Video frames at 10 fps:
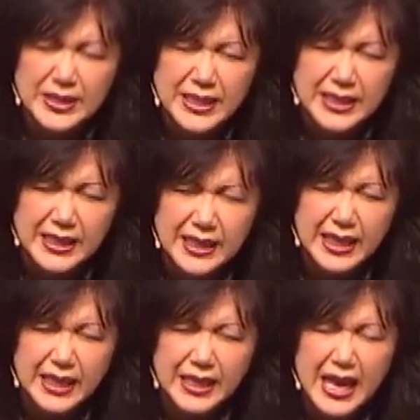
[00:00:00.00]
as he could
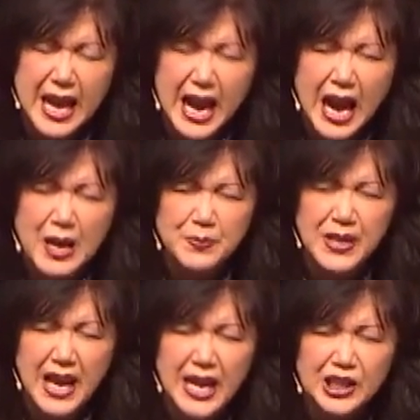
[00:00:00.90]
get.
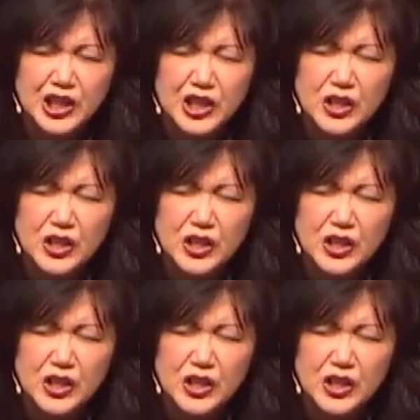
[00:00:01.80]
I'm nine